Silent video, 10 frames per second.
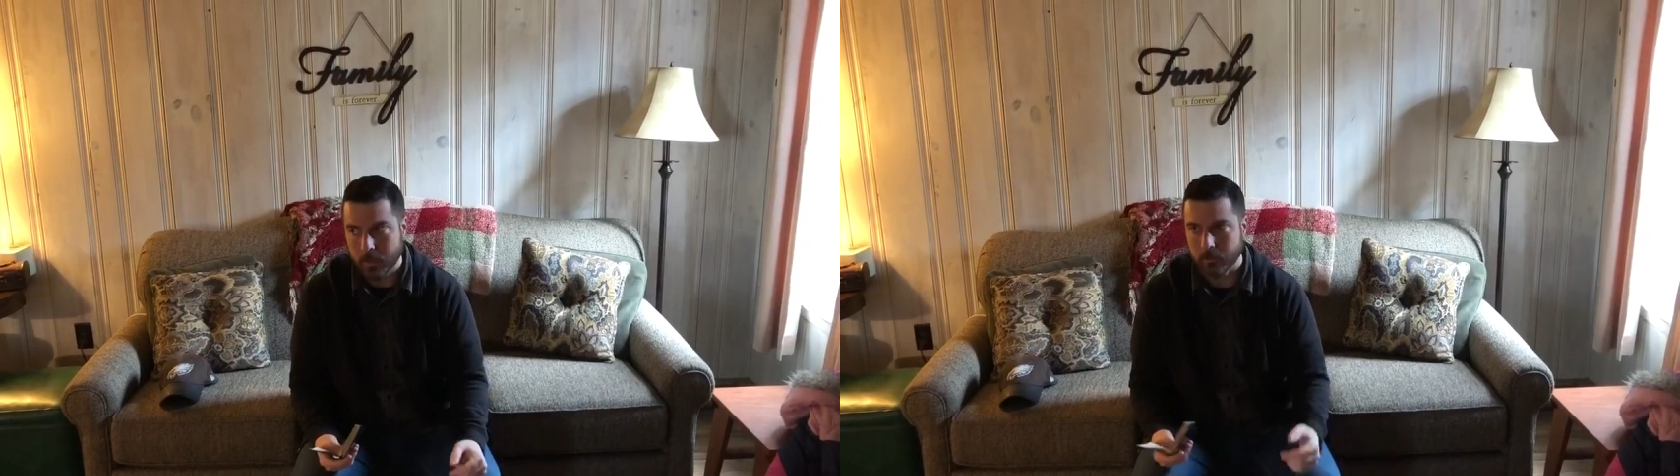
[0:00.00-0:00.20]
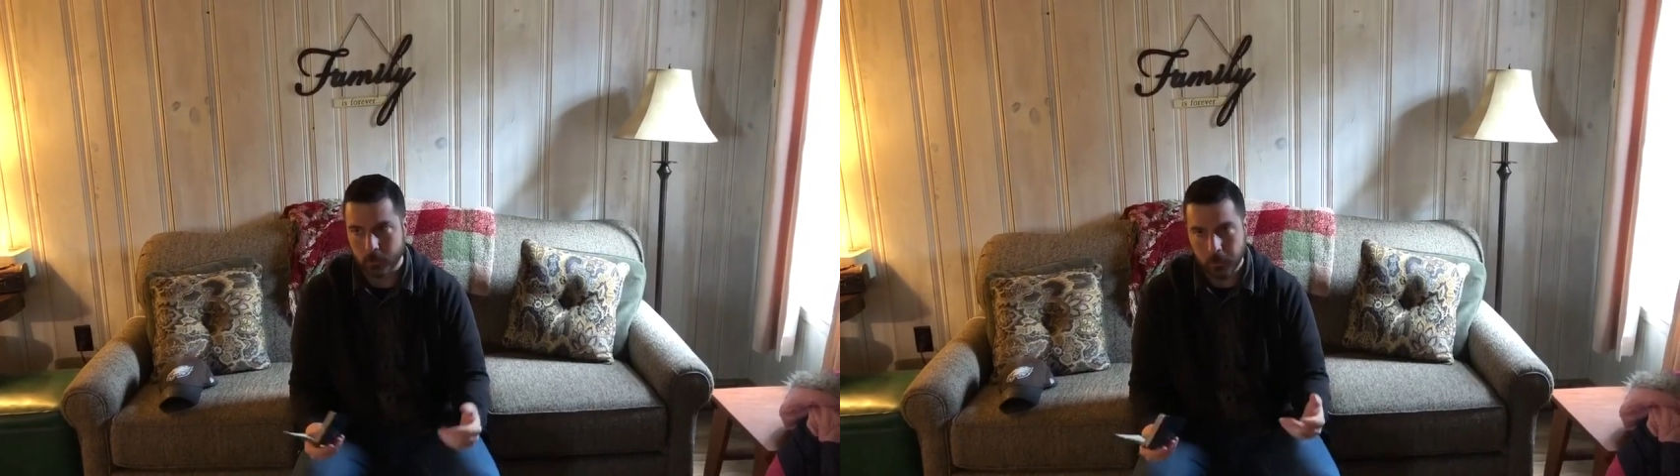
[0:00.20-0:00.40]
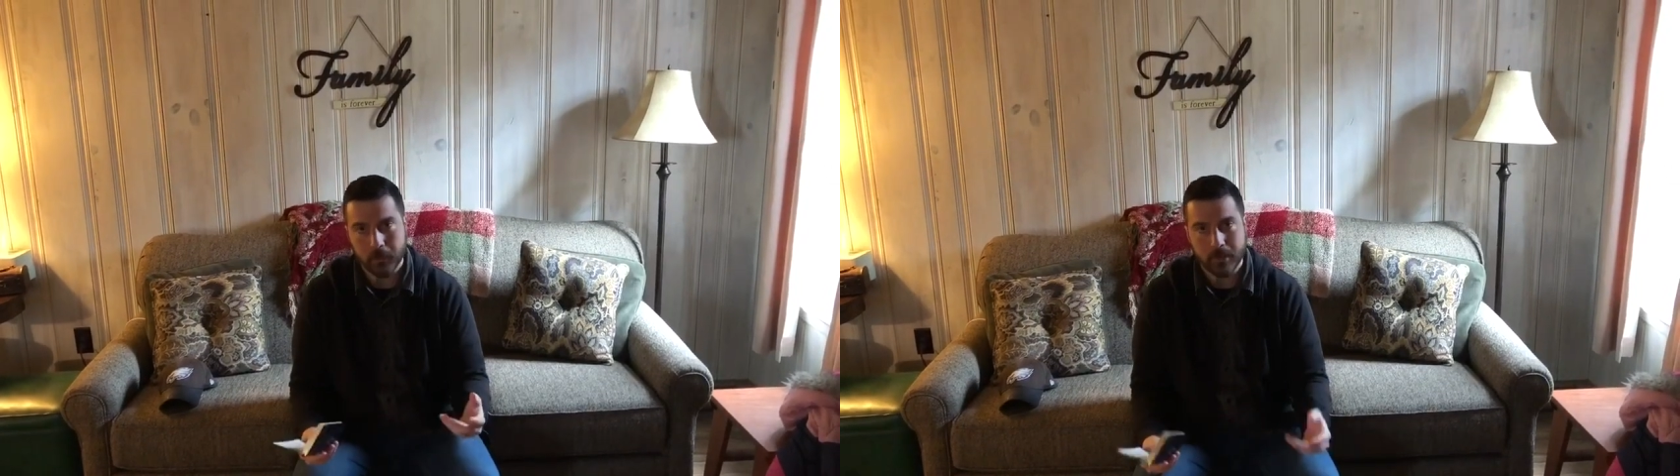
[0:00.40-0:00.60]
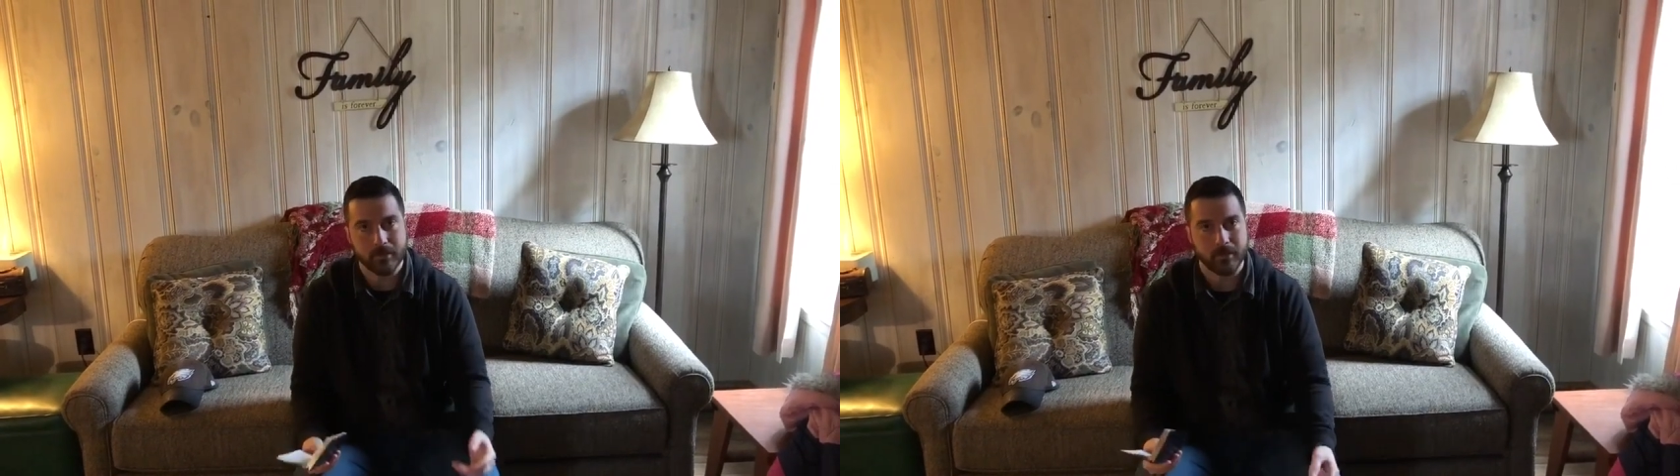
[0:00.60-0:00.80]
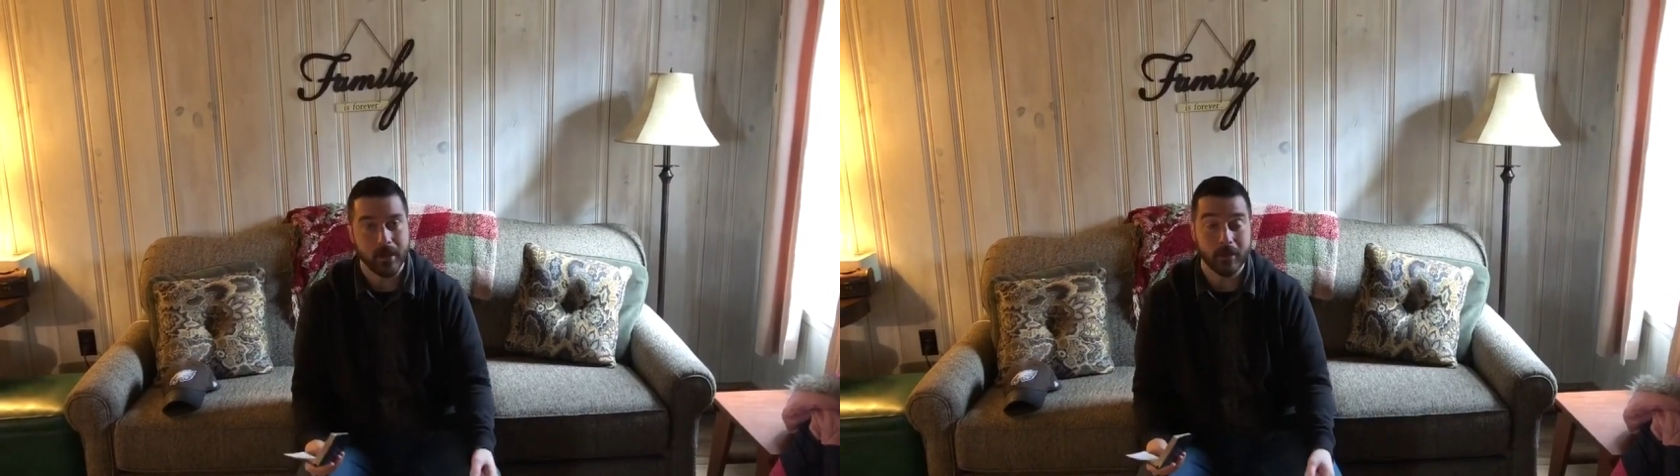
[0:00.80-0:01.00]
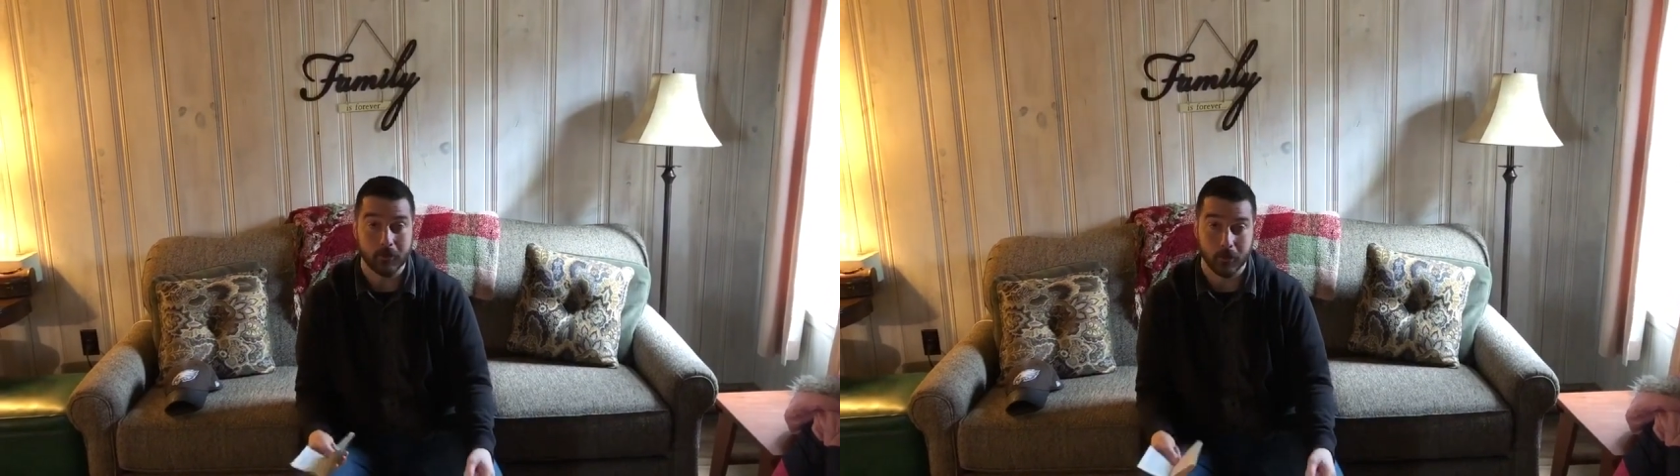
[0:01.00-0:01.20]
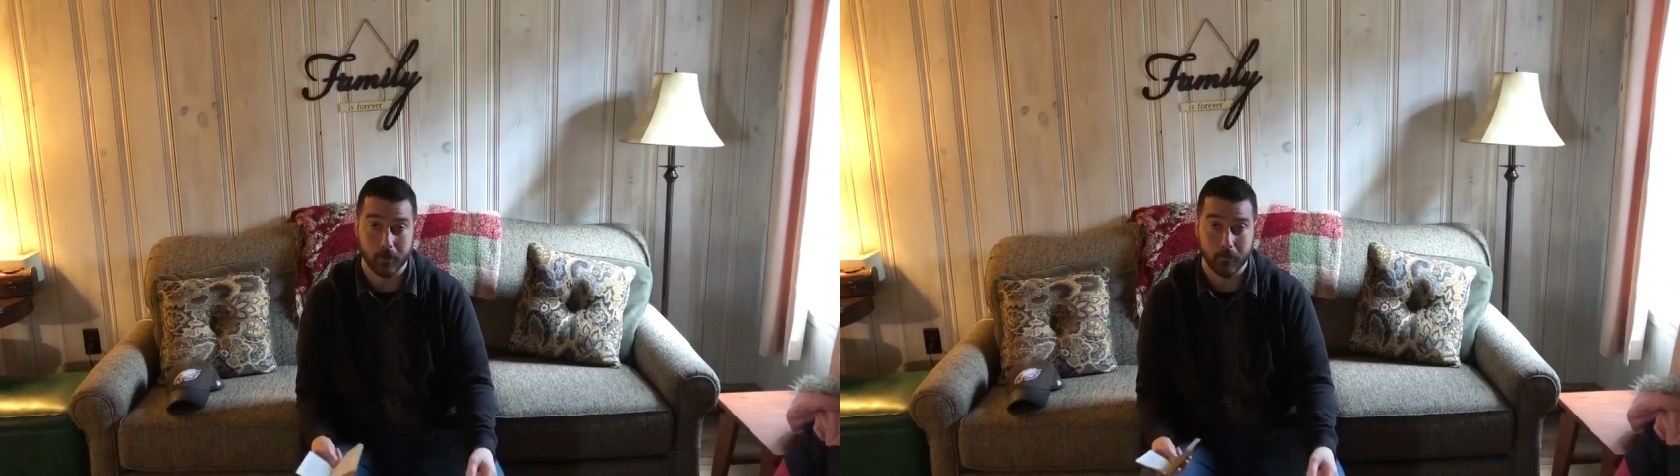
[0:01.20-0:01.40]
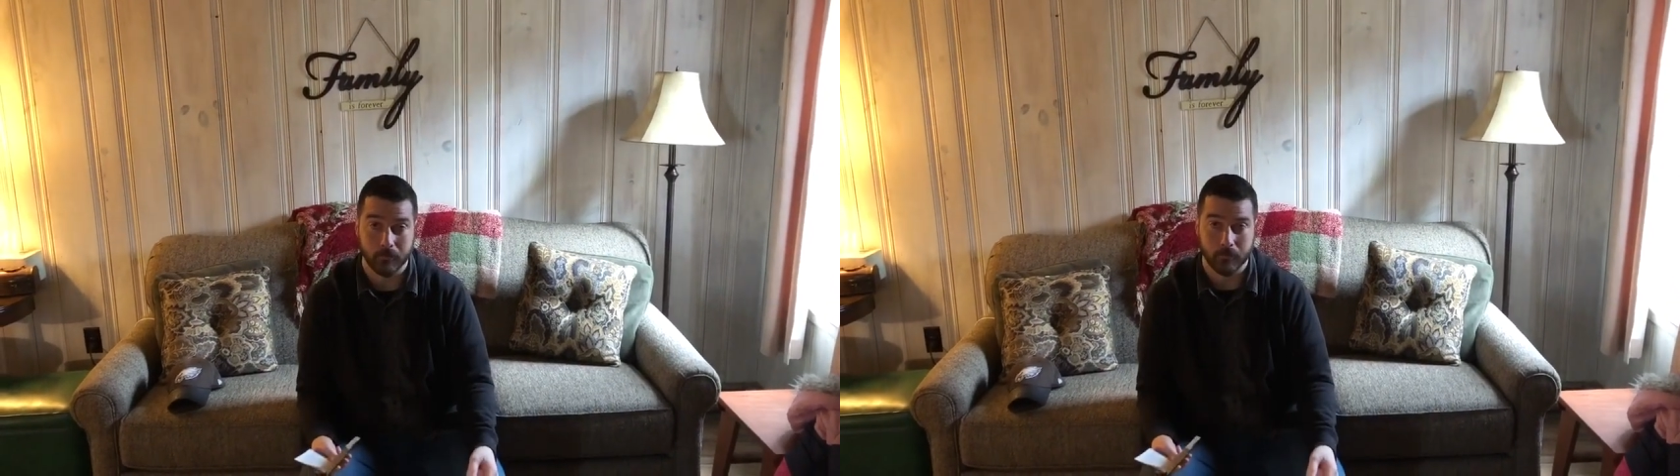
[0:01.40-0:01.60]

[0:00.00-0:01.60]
So you can say it to him.